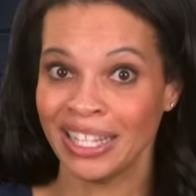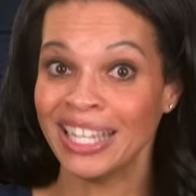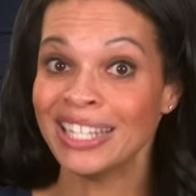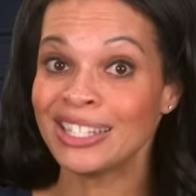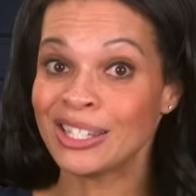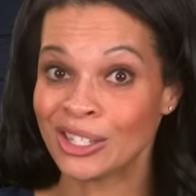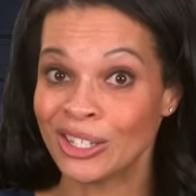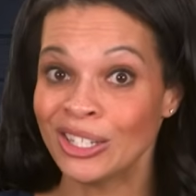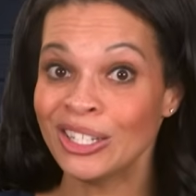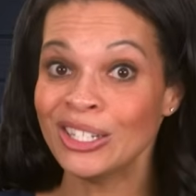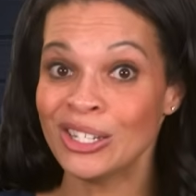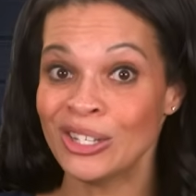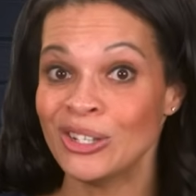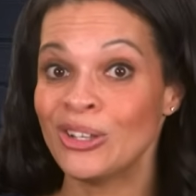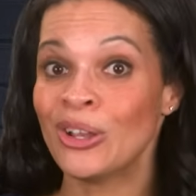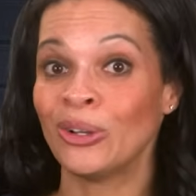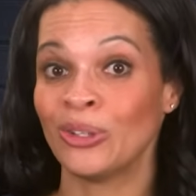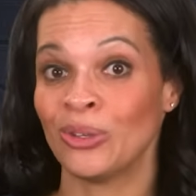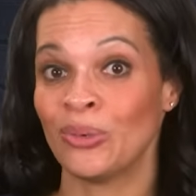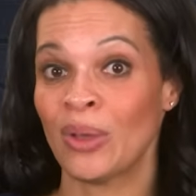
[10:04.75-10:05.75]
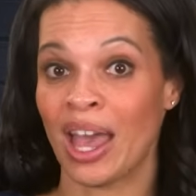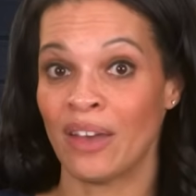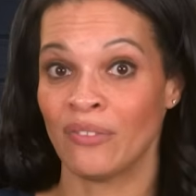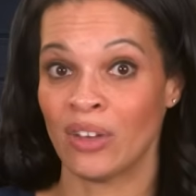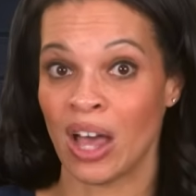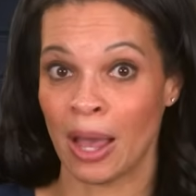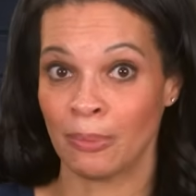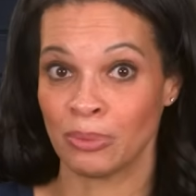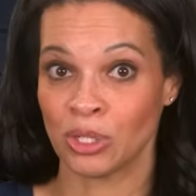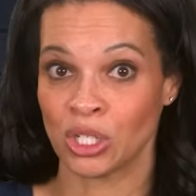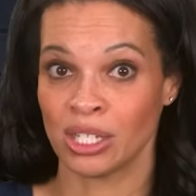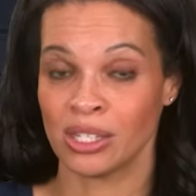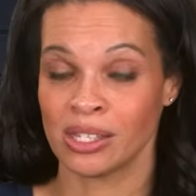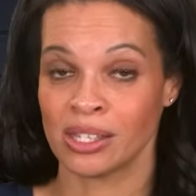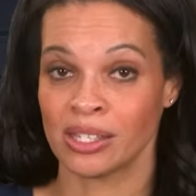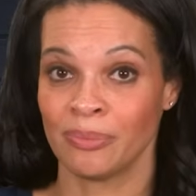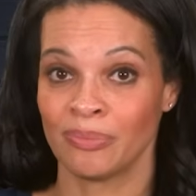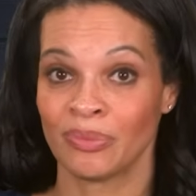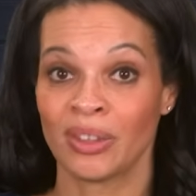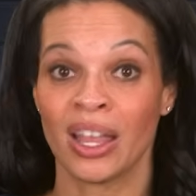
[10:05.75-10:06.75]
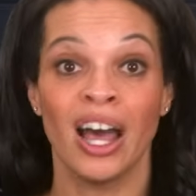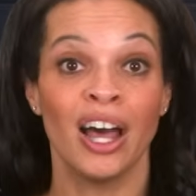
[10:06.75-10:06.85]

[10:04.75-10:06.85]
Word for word: it's good to know you have options.